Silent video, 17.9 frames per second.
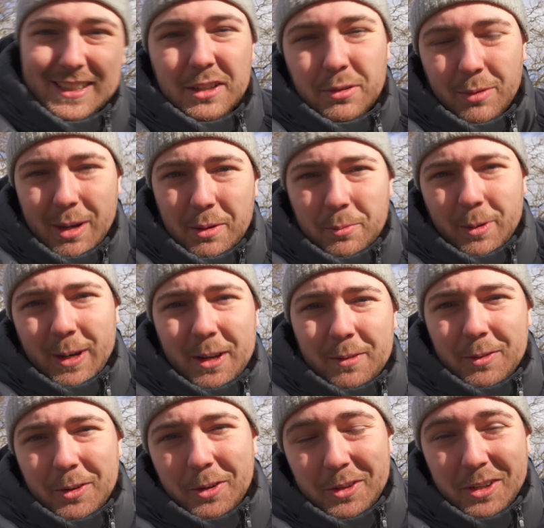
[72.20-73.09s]
a great way
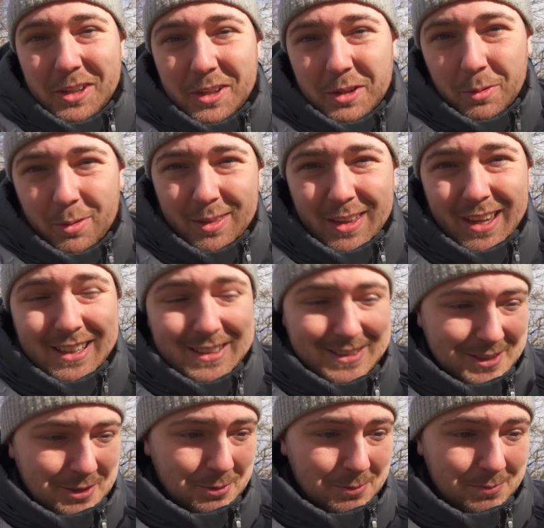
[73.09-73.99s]
of learning new things
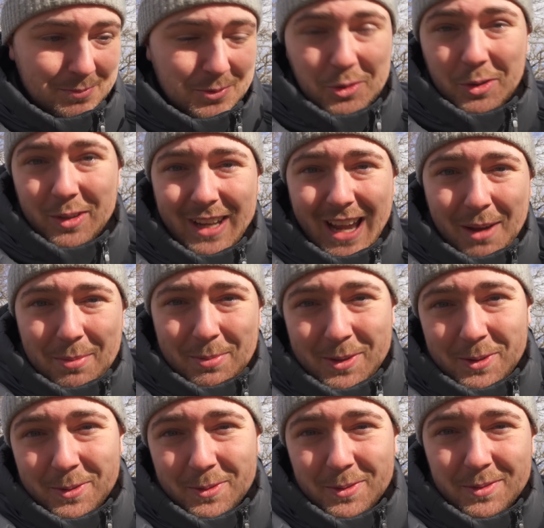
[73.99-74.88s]
to, to adapt
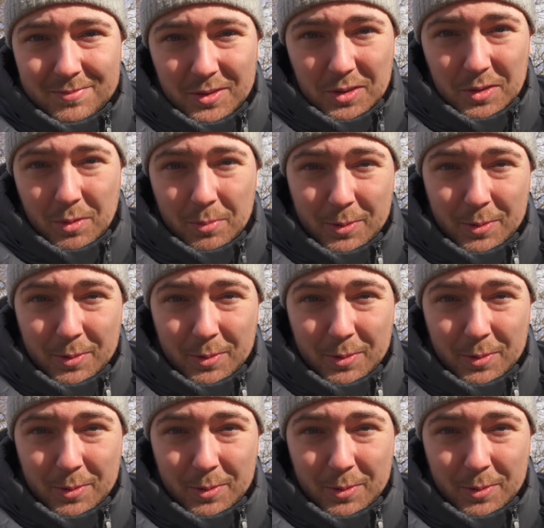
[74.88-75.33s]
to, to your